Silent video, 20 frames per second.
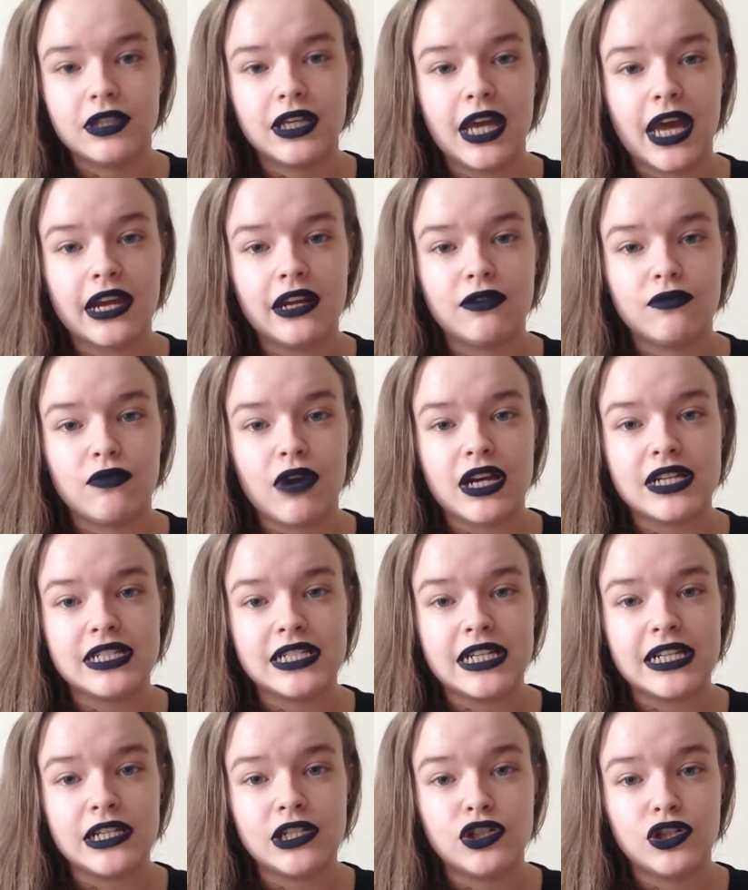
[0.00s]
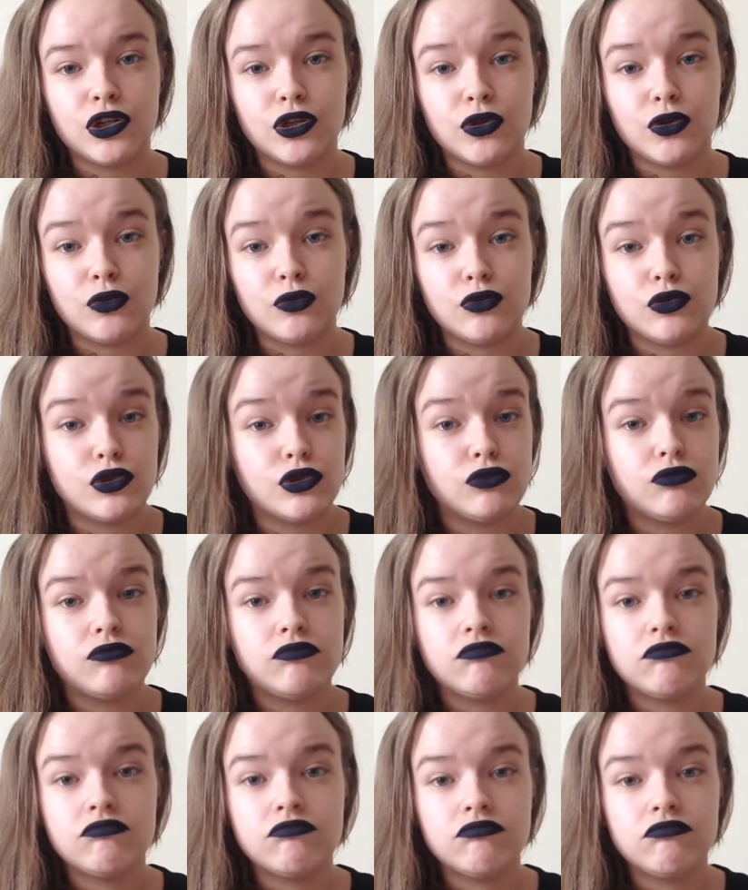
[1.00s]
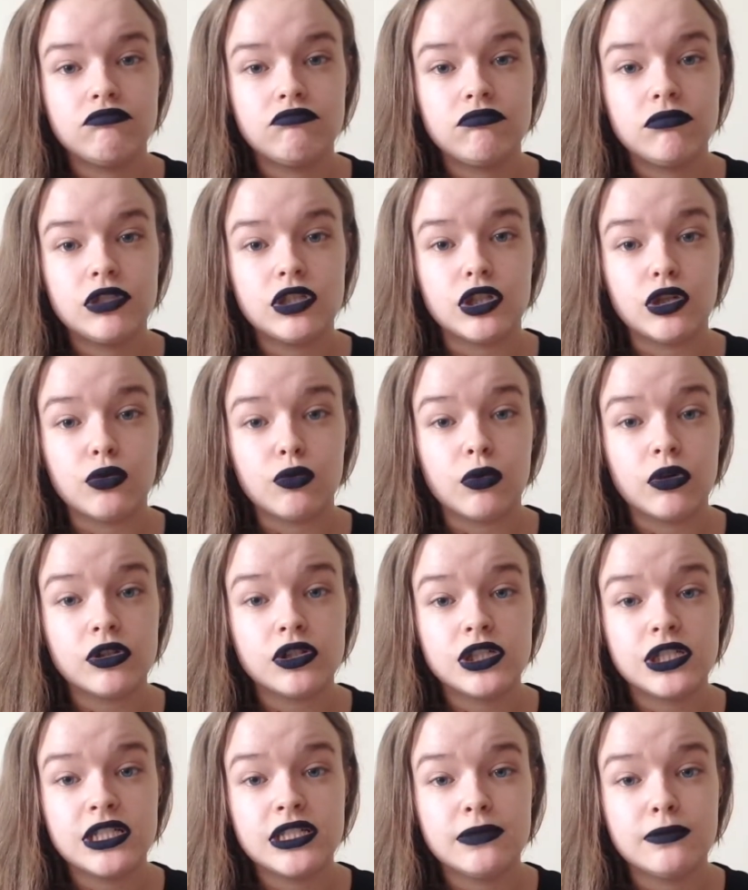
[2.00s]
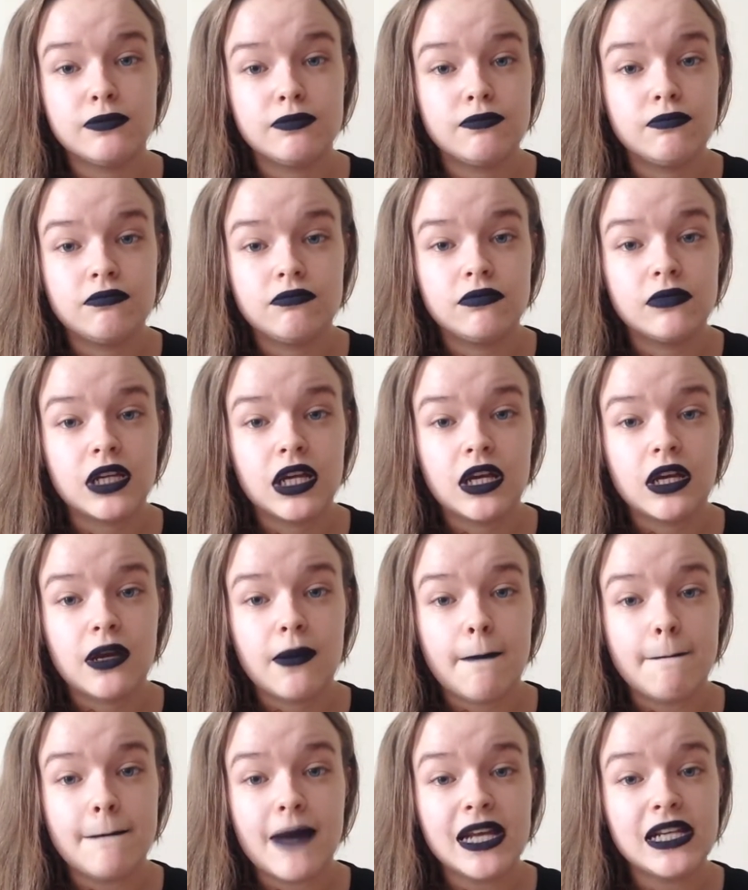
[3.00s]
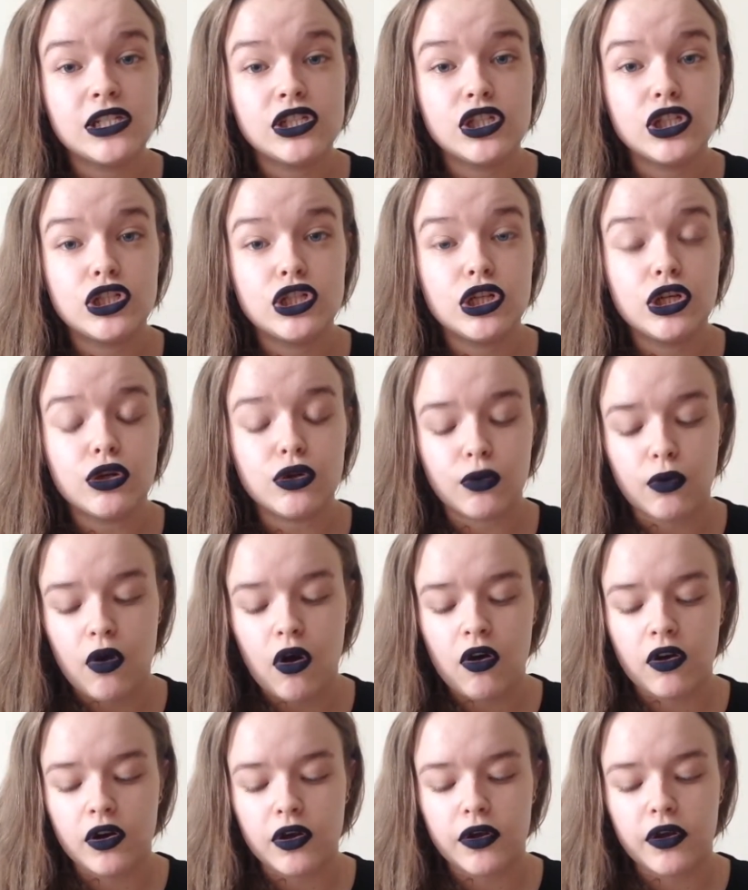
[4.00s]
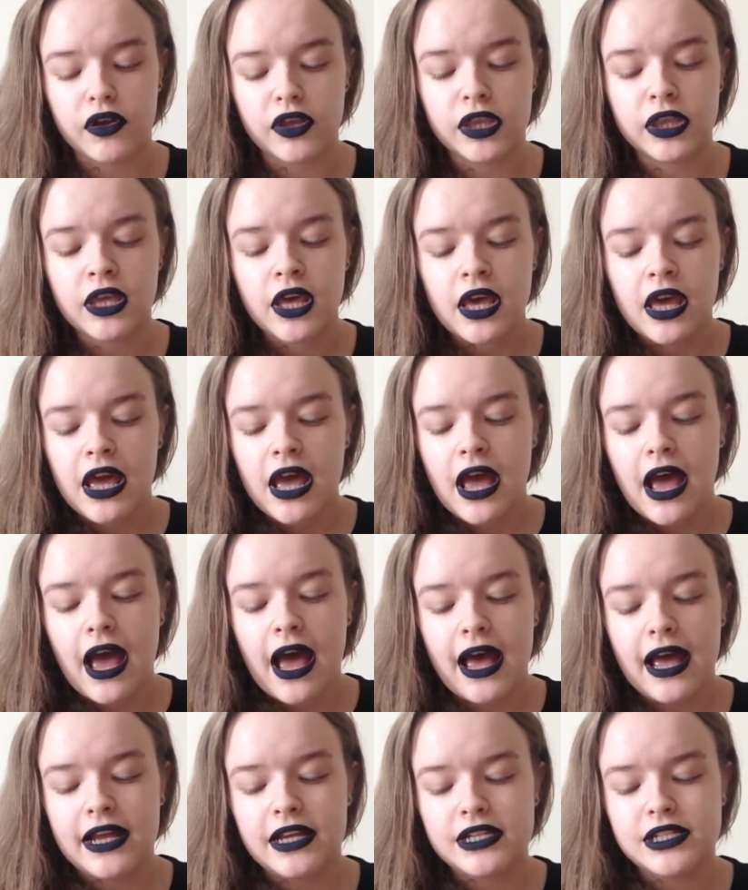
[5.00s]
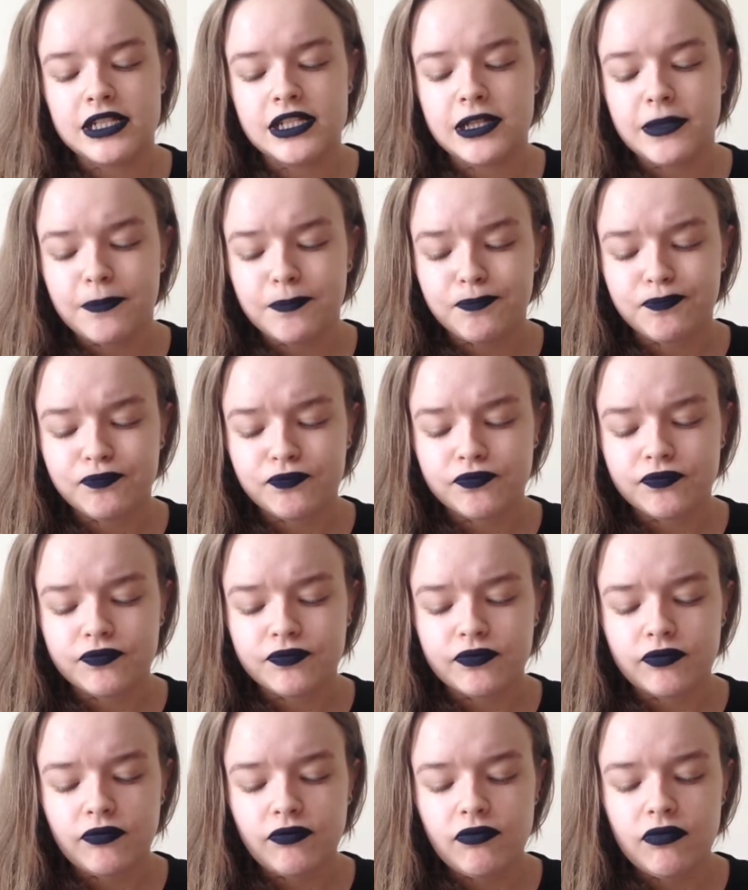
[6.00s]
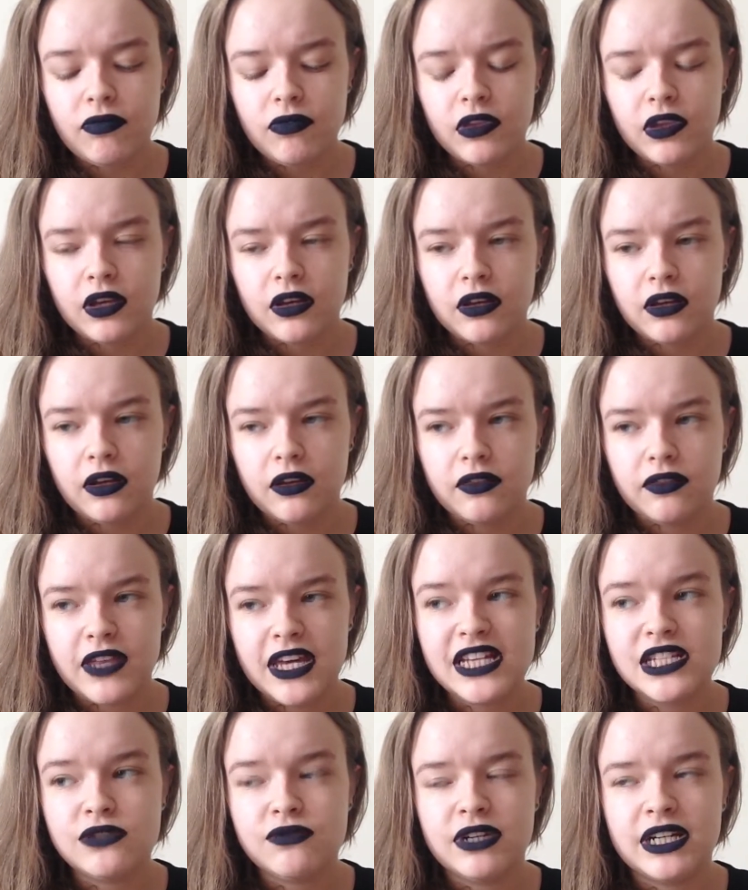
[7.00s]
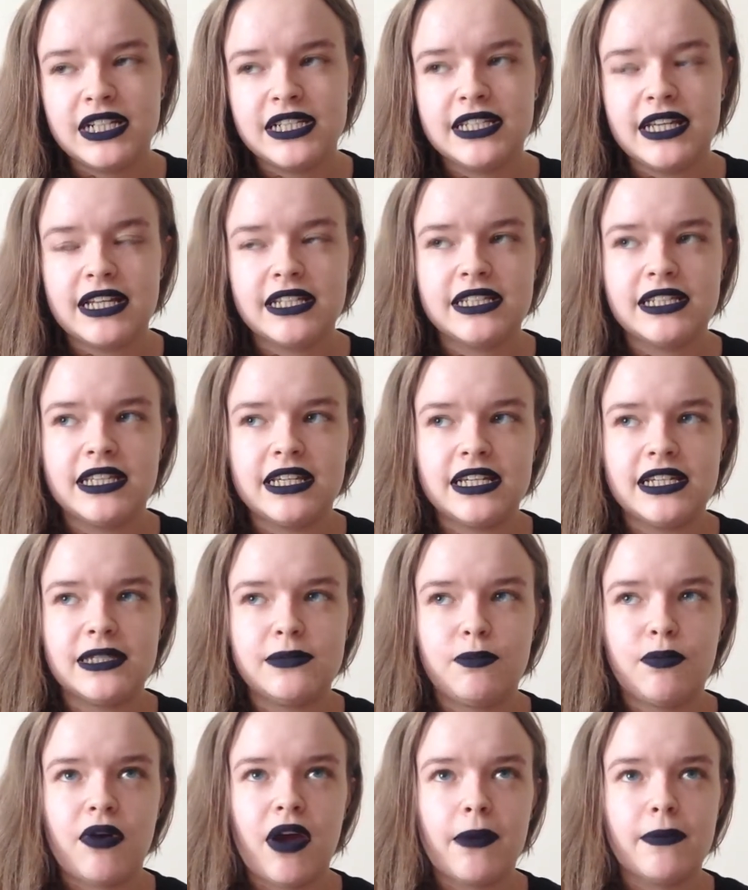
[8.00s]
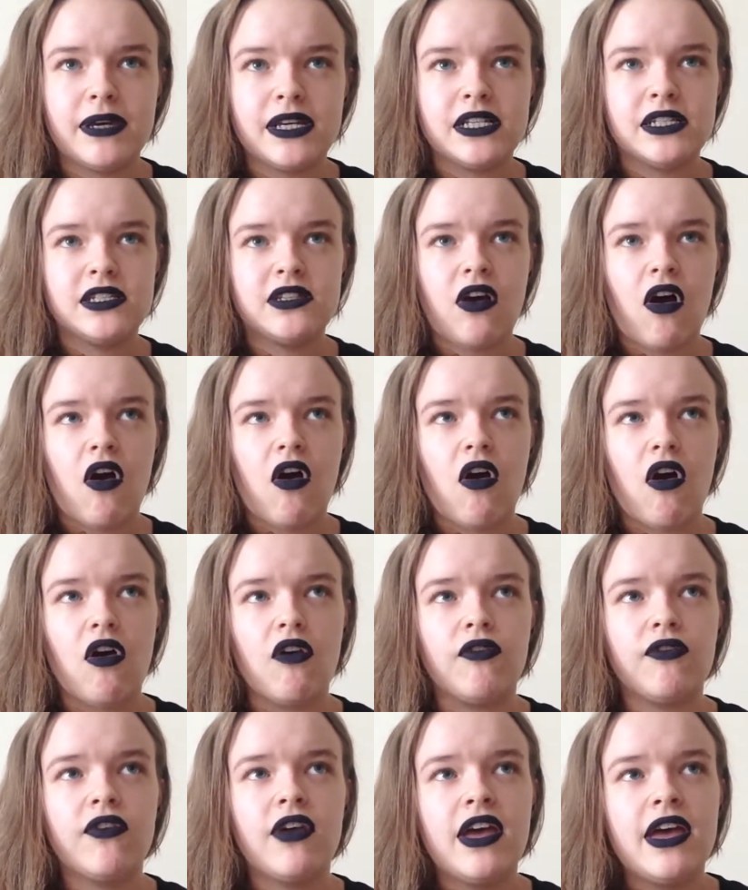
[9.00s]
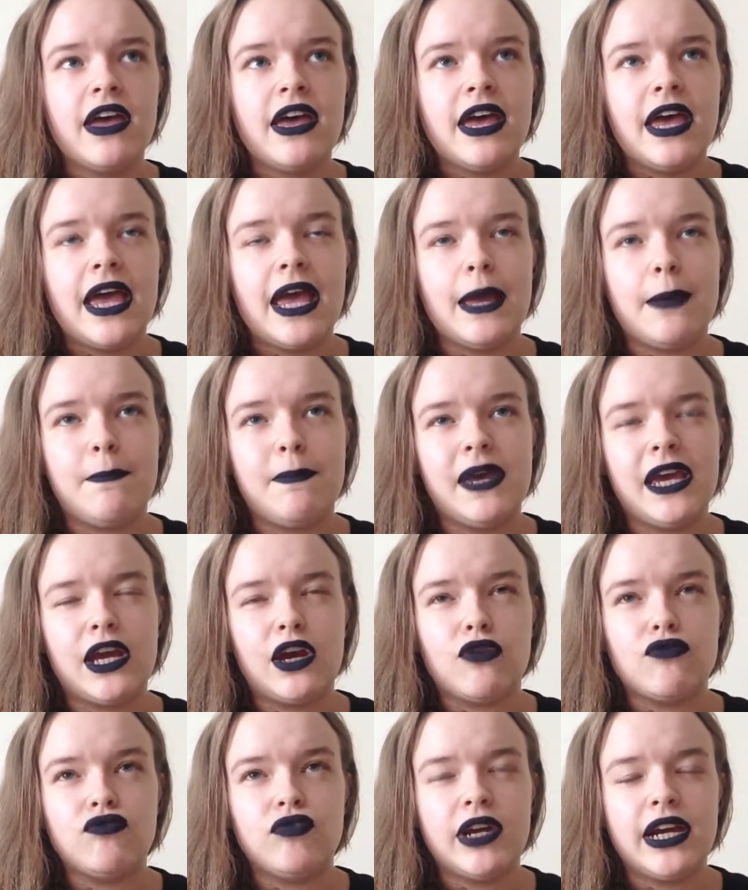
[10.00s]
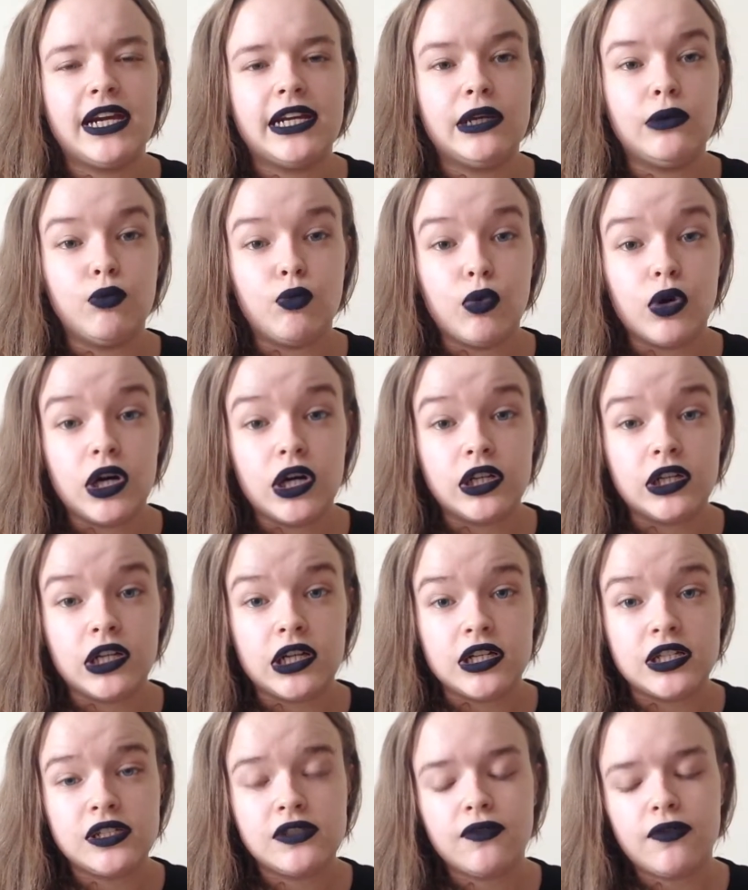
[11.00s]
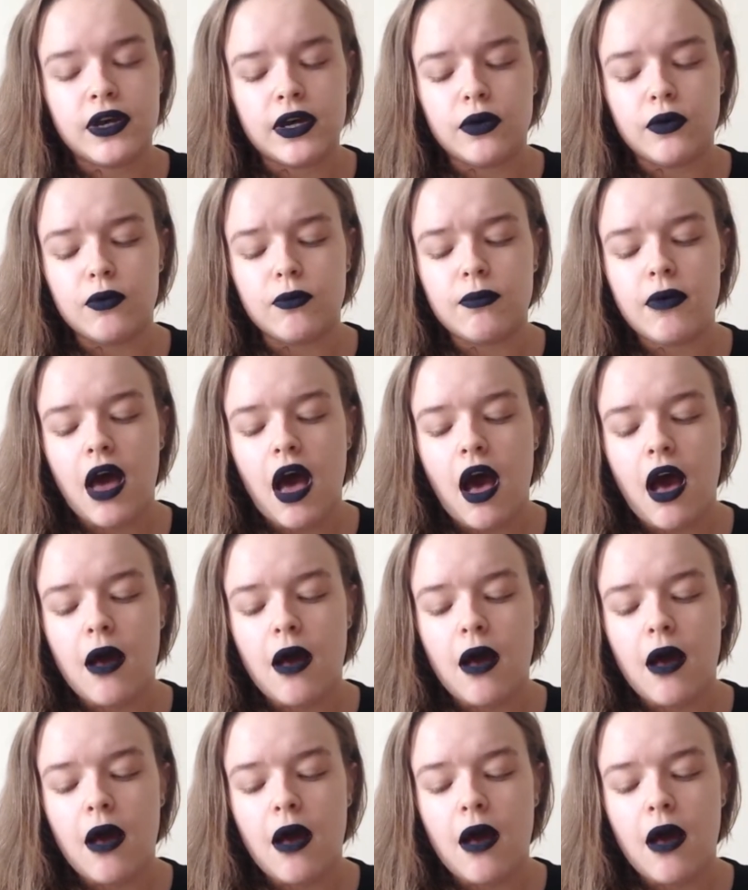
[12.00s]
getting ready to do what she's meant to do on Earth. And this really sets this premise of it being a really wordless film.